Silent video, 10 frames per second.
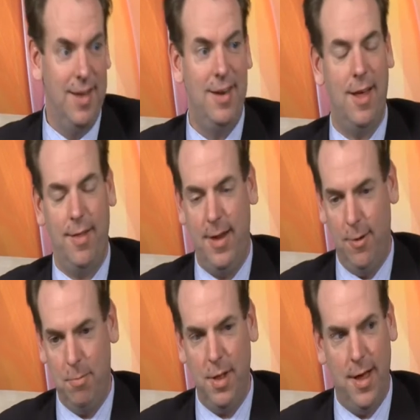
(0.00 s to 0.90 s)
Now they
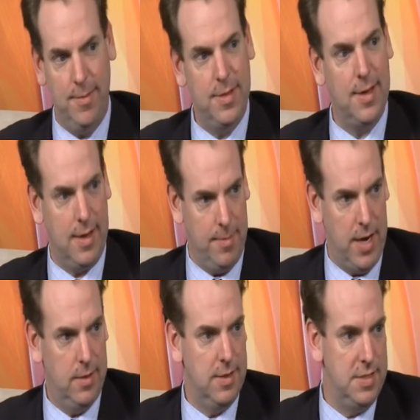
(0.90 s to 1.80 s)
don't play, but they come
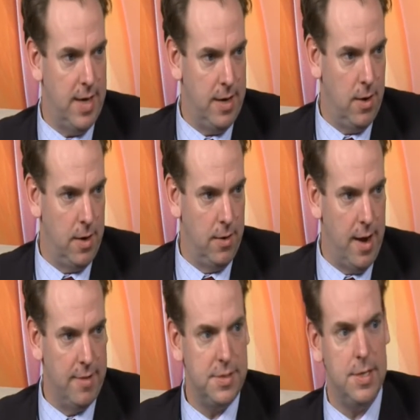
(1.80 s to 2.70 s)
out and they sign
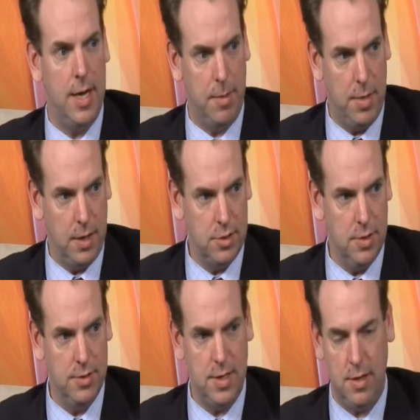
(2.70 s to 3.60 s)
autographs and take pictures,